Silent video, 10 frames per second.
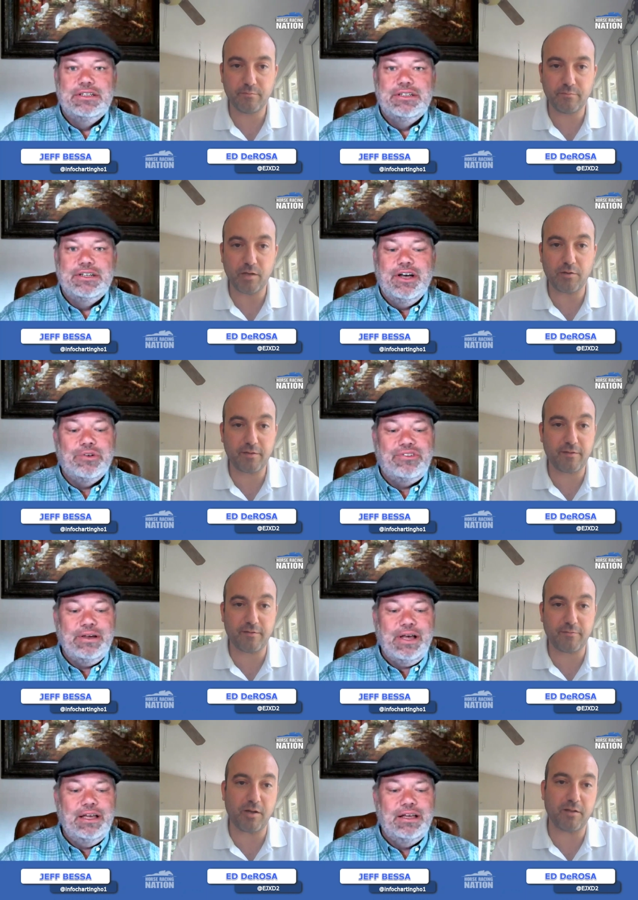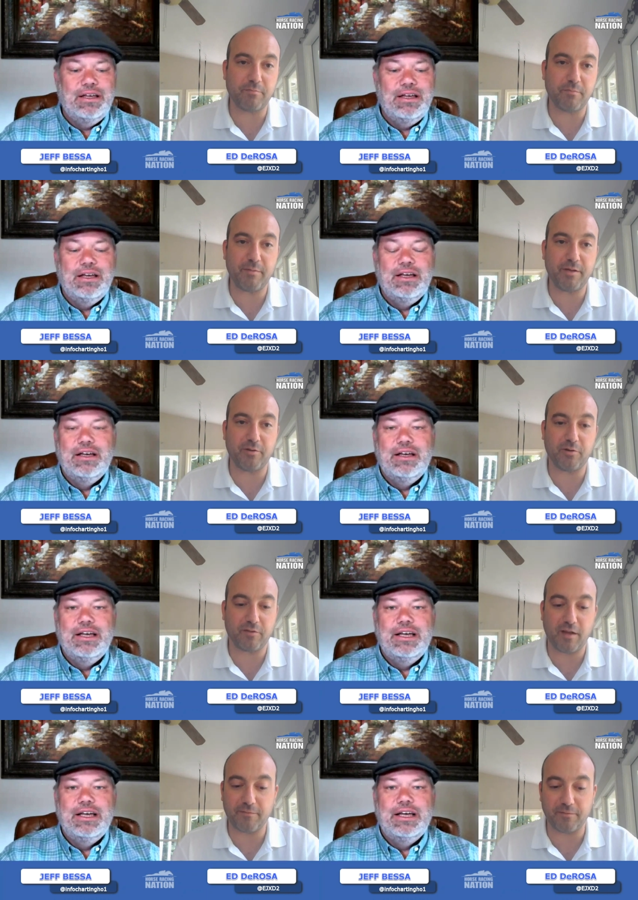Speaker 1: No, oh, it's oh. well maybe a little
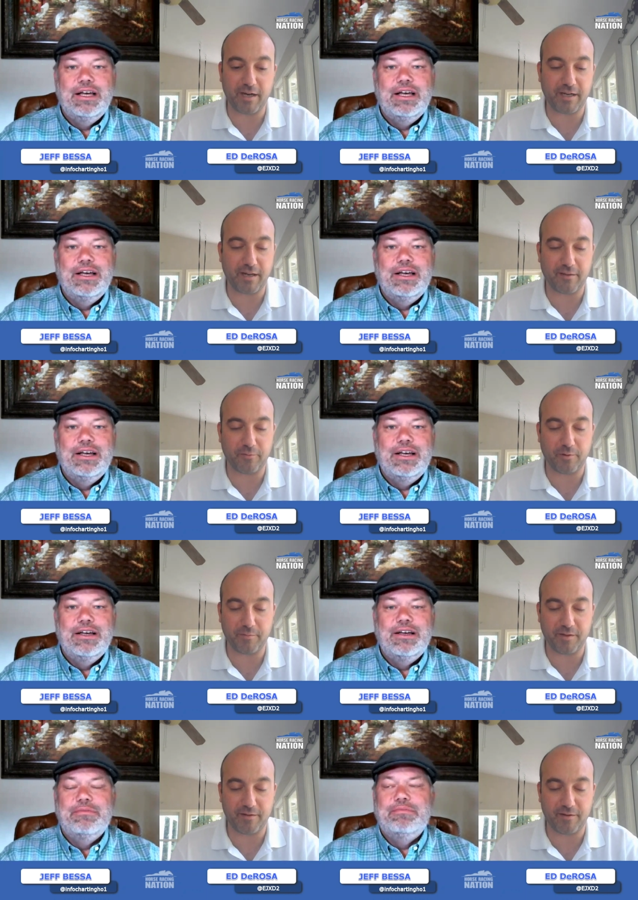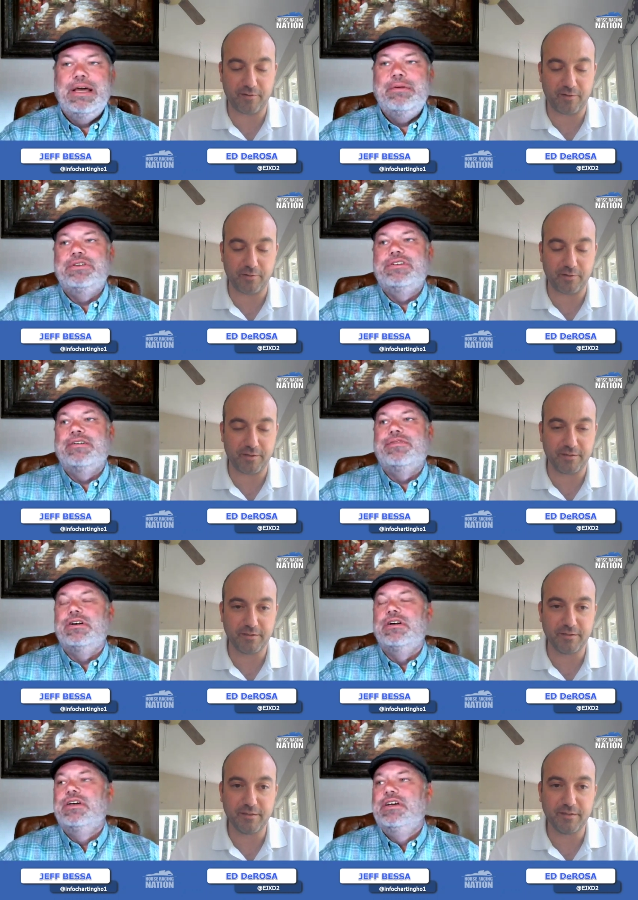tougher, I guess, for him at Saratoga. Maybe,
Speaker 2: uh,
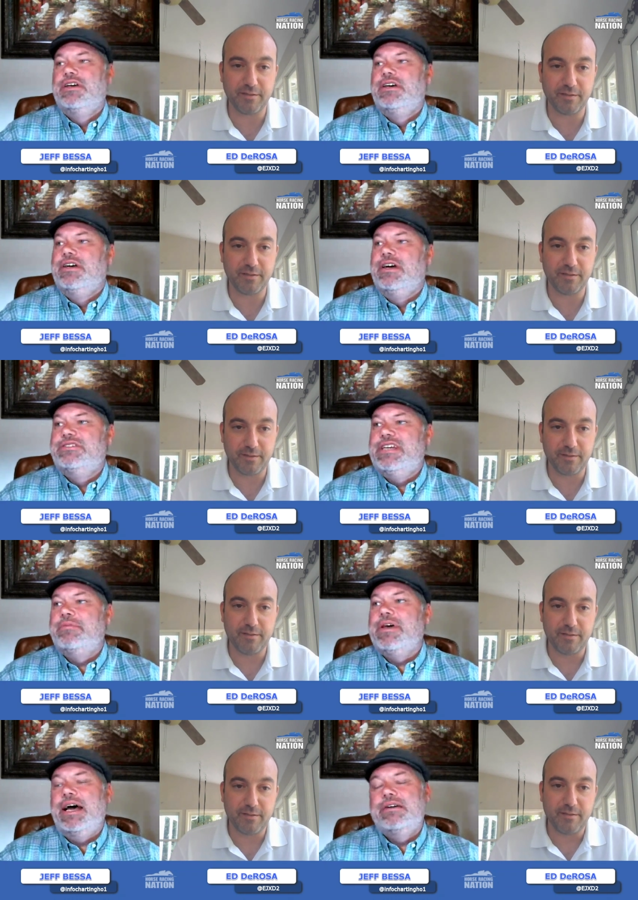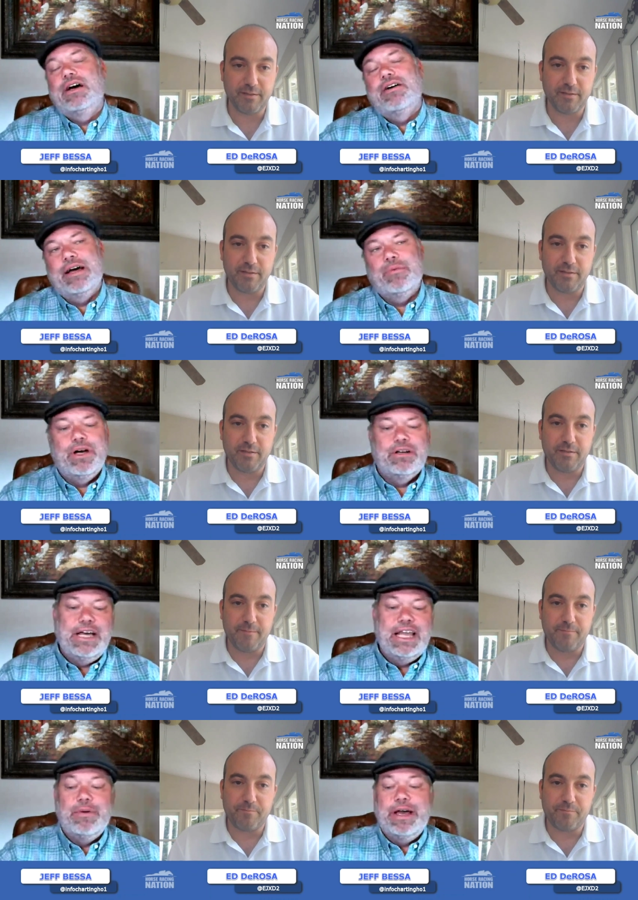same guy. All right.
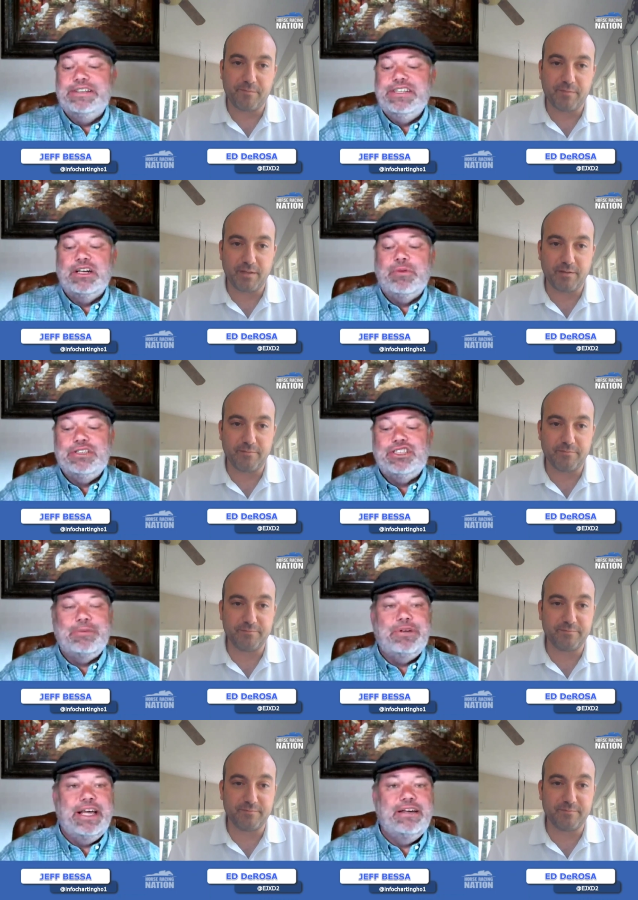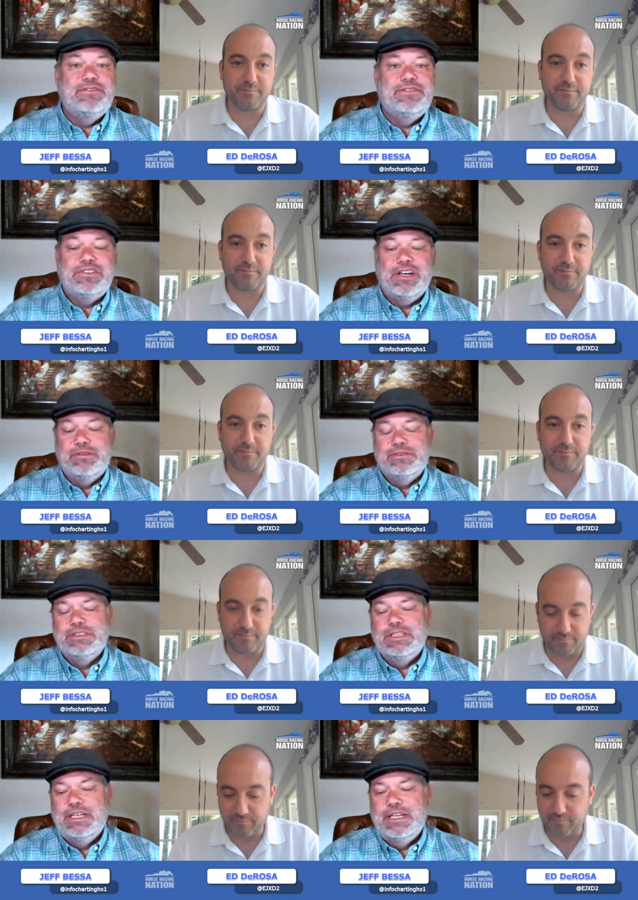Well, anyway, he did a great job today. So.
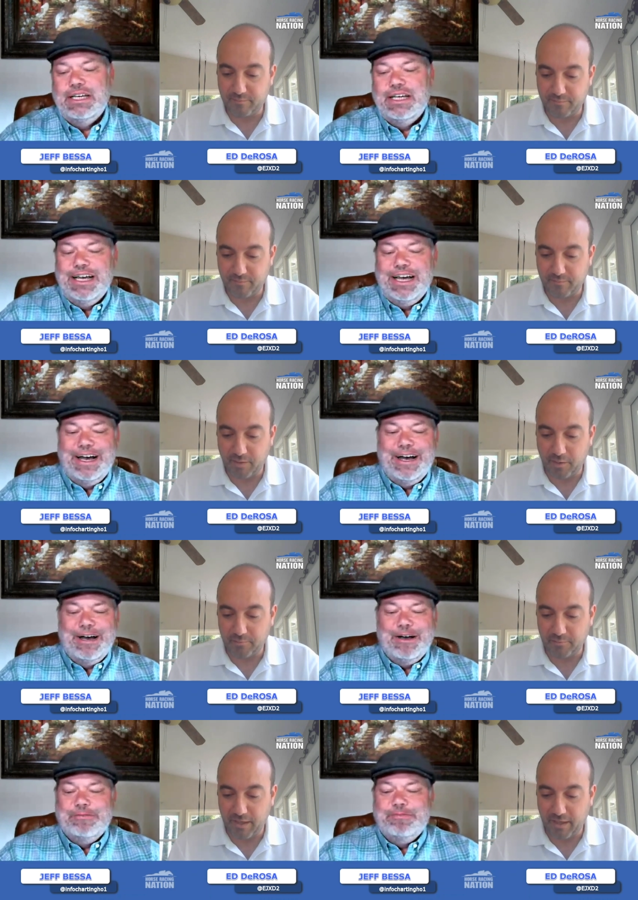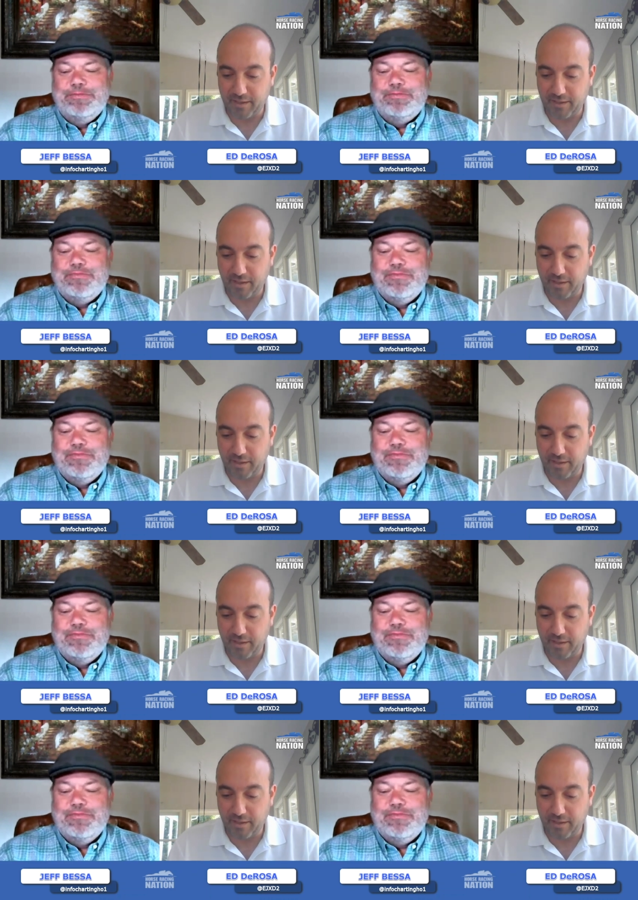No. Uh, yeah,
Speaker 1: he.